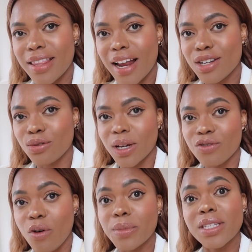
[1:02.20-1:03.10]
that
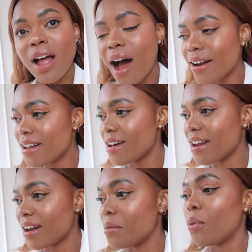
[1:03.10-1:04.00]
dress from Stade
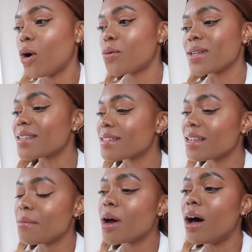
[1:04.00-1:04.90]
that I bought was the
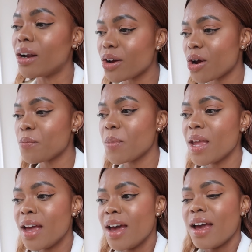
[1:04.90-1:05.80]
same color,
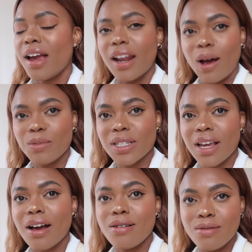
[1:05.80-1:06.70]
and I'm just
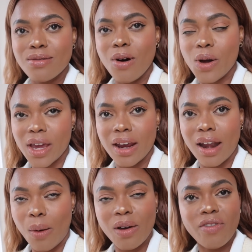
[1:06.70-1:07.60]
like, ooh, okay,
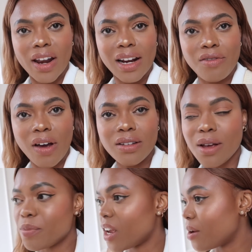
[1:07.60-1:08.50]
now I finally found
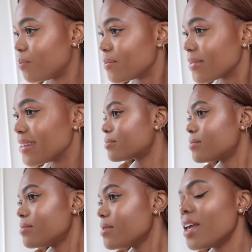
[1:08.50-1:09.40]
something.
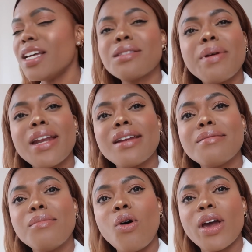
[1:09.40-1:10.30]
It's made
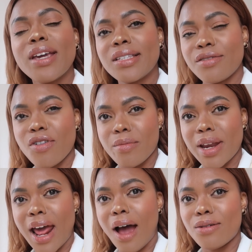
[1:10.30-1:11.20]
it more easy for me
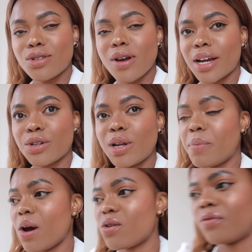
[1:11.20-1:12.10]
now to actually pair it